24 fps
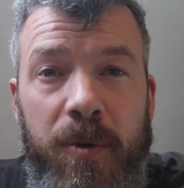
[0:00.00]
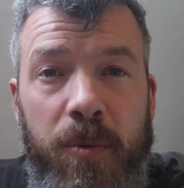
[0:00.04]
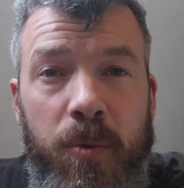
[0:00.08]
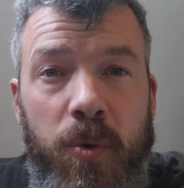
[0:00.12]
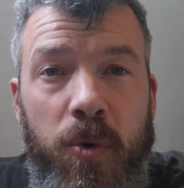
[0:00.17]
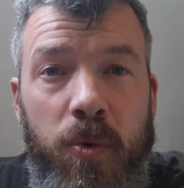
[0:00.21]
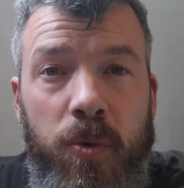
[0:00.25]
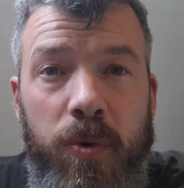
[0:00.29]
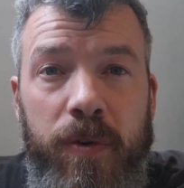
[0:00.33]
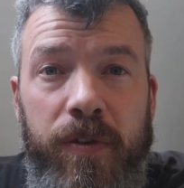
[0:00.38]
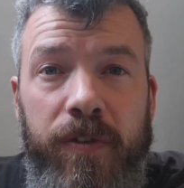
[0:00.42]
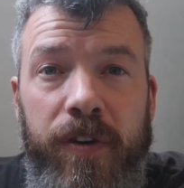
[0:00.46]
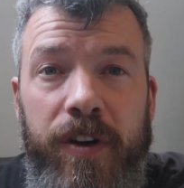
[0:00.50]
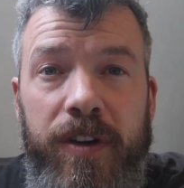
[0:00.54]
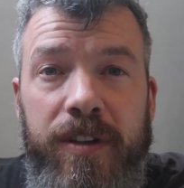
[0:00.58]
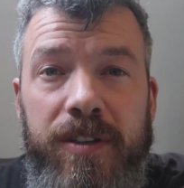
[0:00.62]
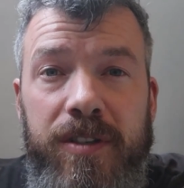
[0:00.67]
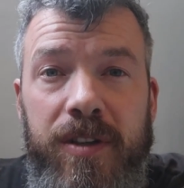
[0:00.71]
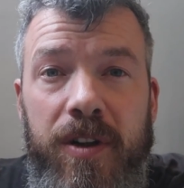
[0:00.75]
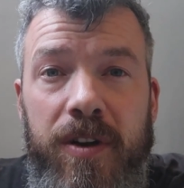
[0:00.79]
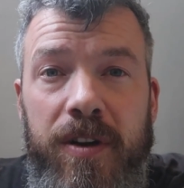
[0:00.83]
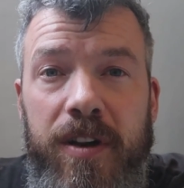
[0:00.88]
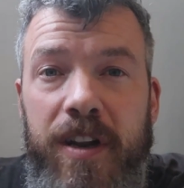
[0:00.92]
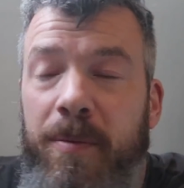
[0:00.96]
the wall with a
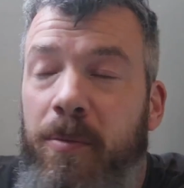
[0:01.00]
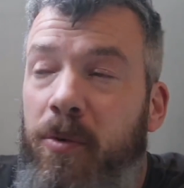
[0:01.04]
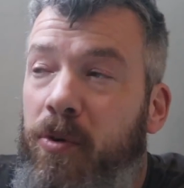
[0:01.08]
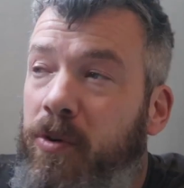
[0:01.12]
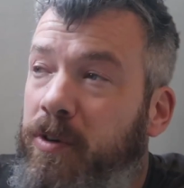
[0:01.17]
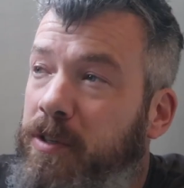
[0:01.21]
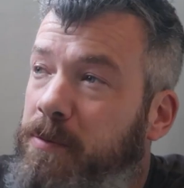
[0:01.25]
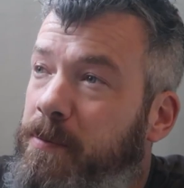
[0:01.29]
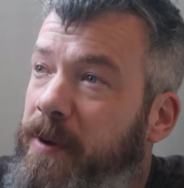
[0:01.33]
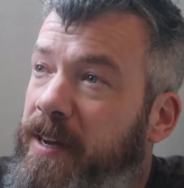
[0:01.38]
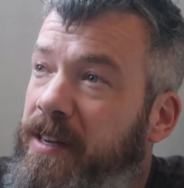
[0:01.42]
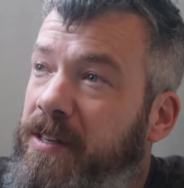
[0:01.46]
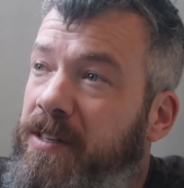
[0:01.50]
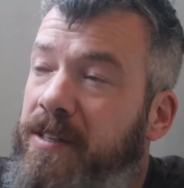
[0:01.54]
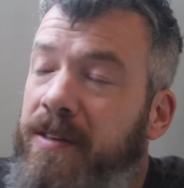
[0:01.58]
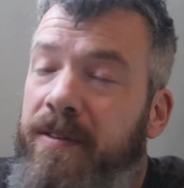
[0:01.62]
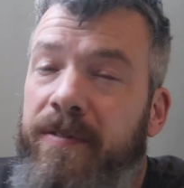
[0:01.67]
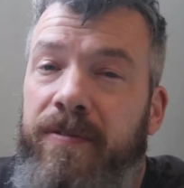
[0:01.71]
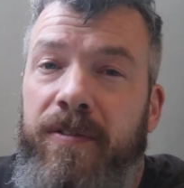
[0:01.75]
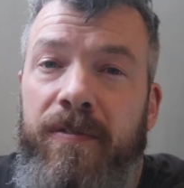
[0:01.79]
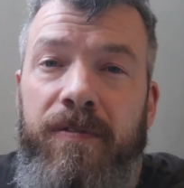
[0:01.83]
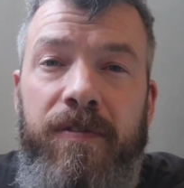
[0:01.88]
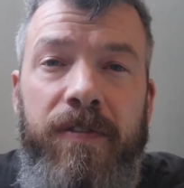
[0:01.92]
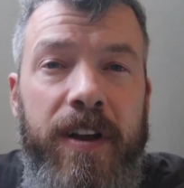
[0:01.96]
slightly more
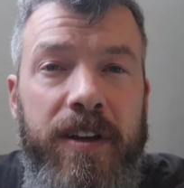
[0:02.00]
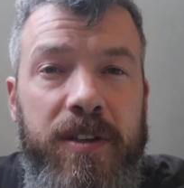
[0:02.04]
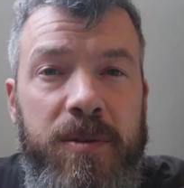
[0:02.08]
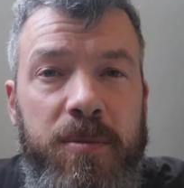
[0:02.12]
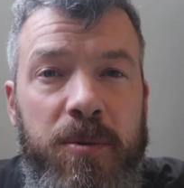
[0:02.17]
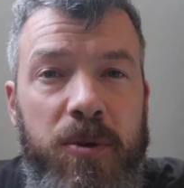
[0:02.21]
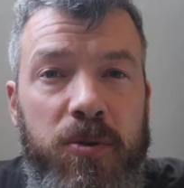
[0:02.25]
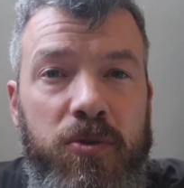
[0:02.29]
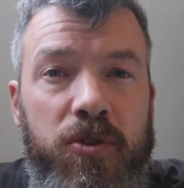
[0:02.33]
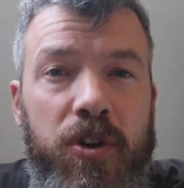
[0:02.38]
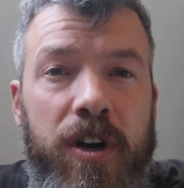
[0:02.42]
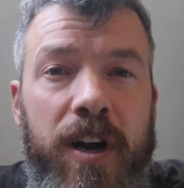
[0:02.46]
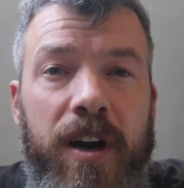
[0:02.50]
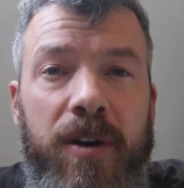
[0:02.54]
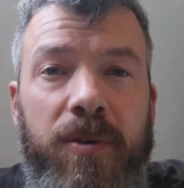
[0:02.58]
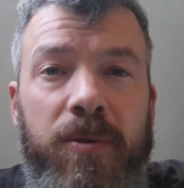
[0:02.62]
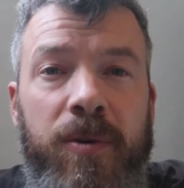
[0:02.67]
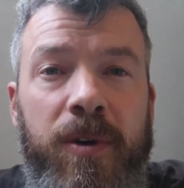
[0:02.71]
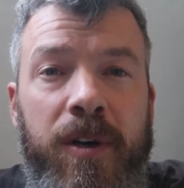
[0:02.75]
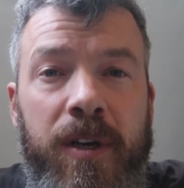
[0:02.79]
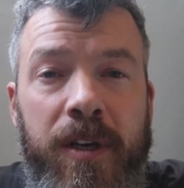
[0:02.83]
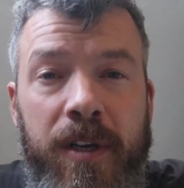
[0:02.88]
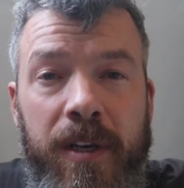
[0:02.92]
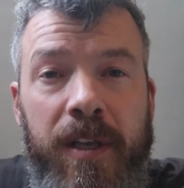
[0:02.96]
expensive and flexible
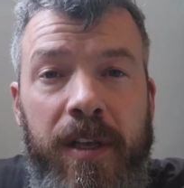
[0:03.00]
trowel.